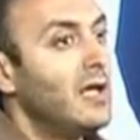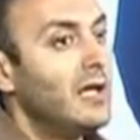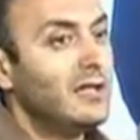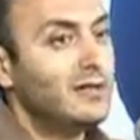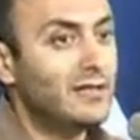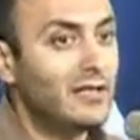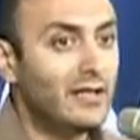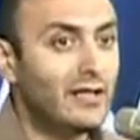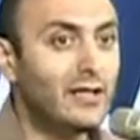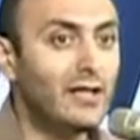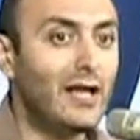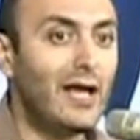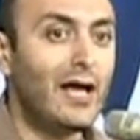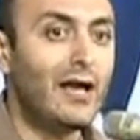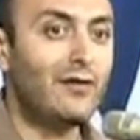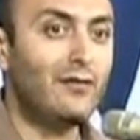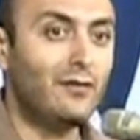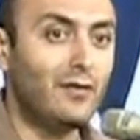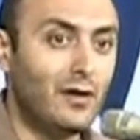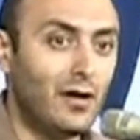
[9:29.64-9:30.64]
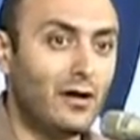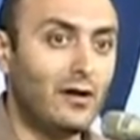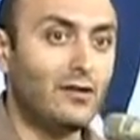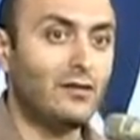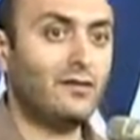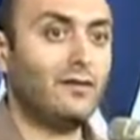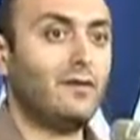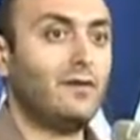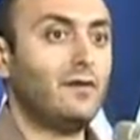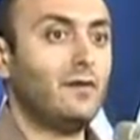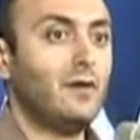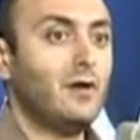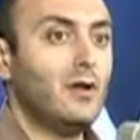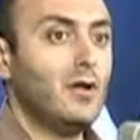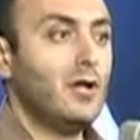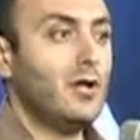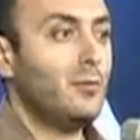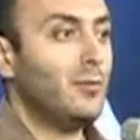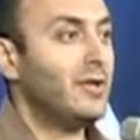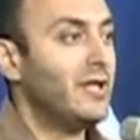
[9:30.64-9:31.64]
They didn't have love,
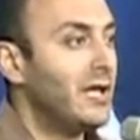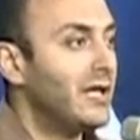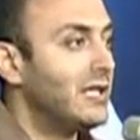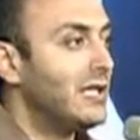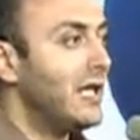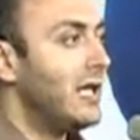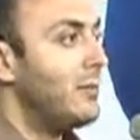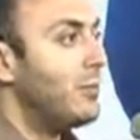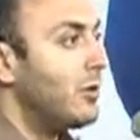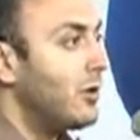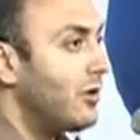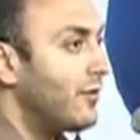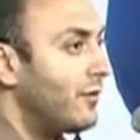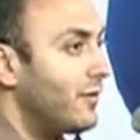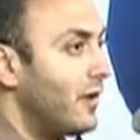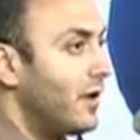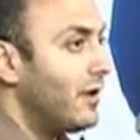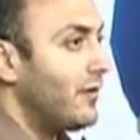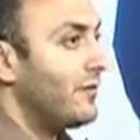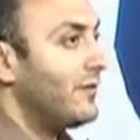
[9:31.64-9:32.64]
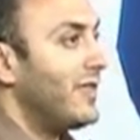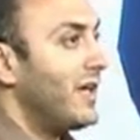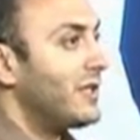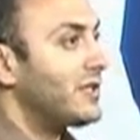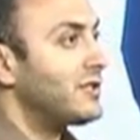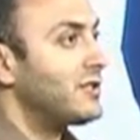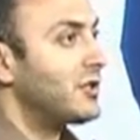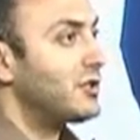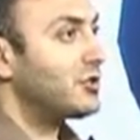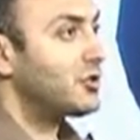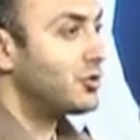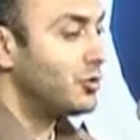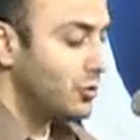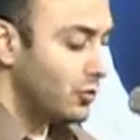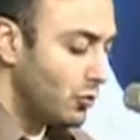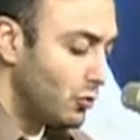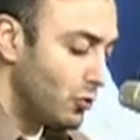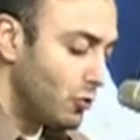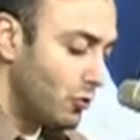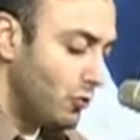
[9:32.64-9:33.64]
but they had labor of love. That's the
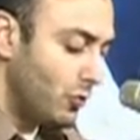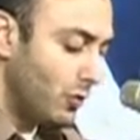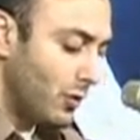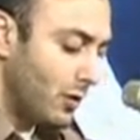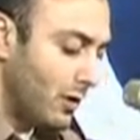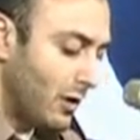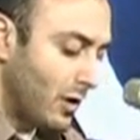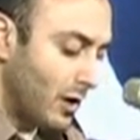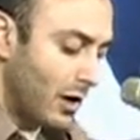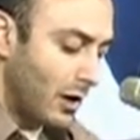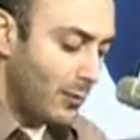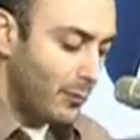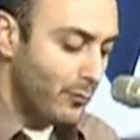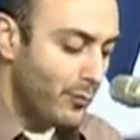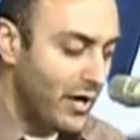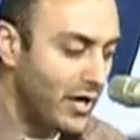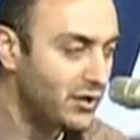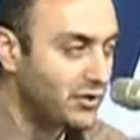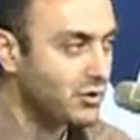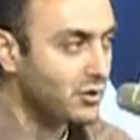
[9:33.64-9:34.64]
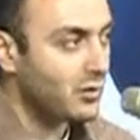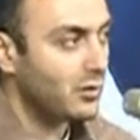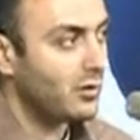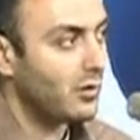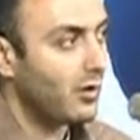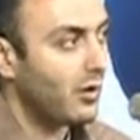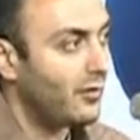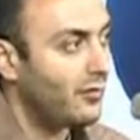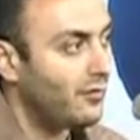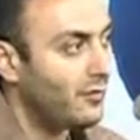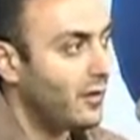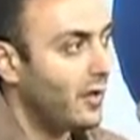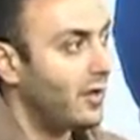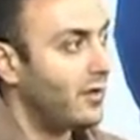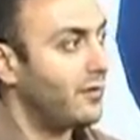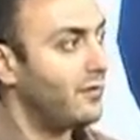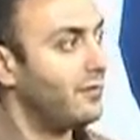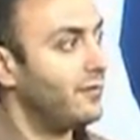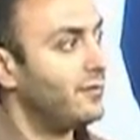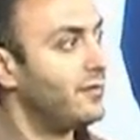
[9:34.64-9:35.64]
true measure of
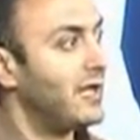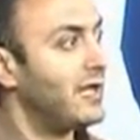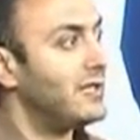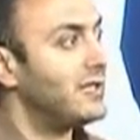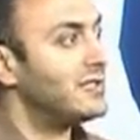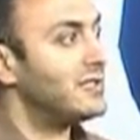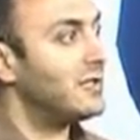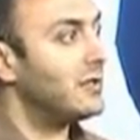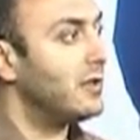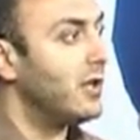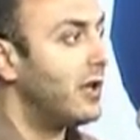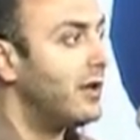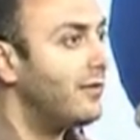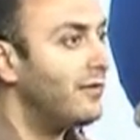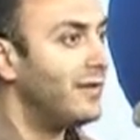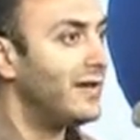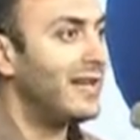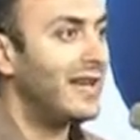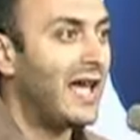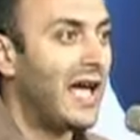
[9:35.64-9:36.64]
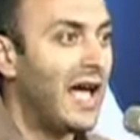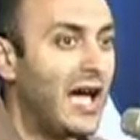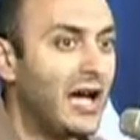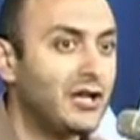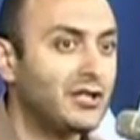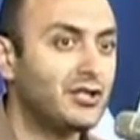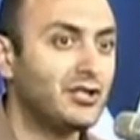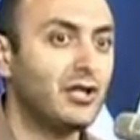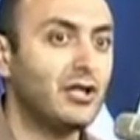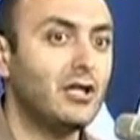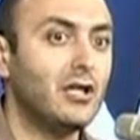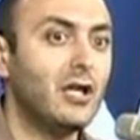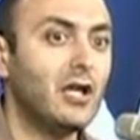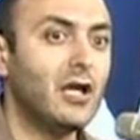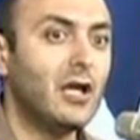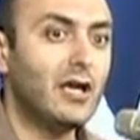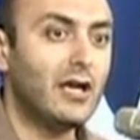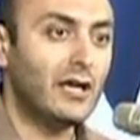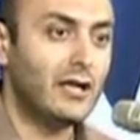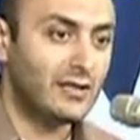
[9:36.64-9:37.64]
love. That is, love in action
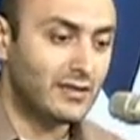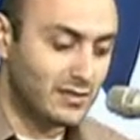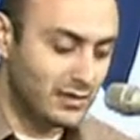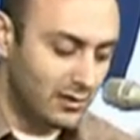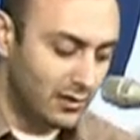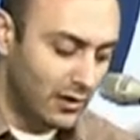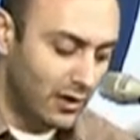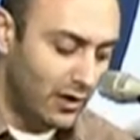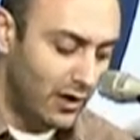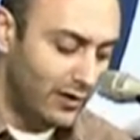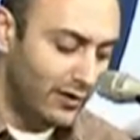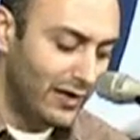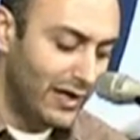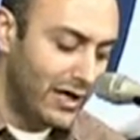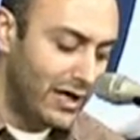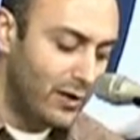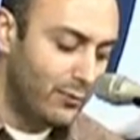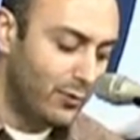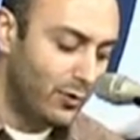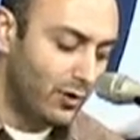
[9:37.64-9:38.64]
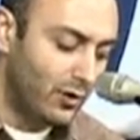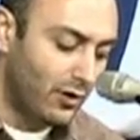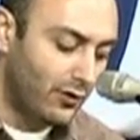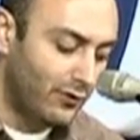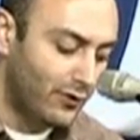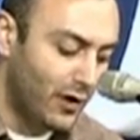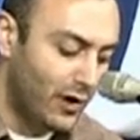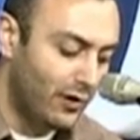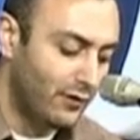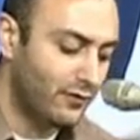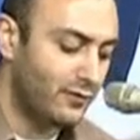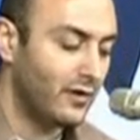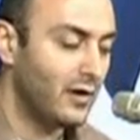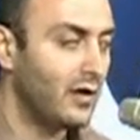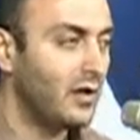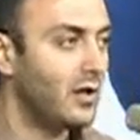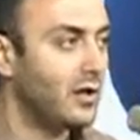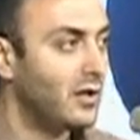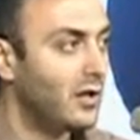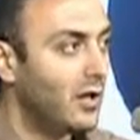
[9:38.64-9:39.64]
is labor of love.
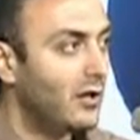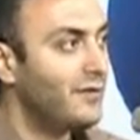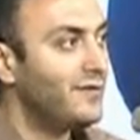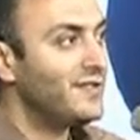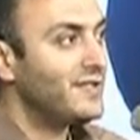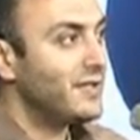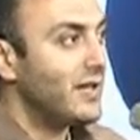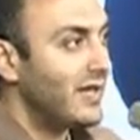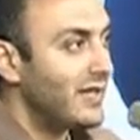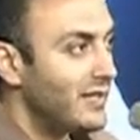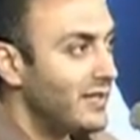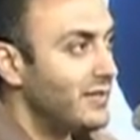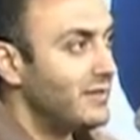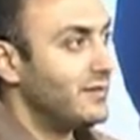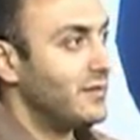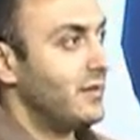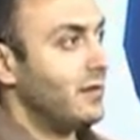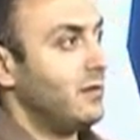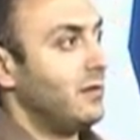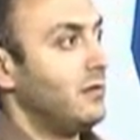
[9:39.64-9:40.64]
Love is not easy.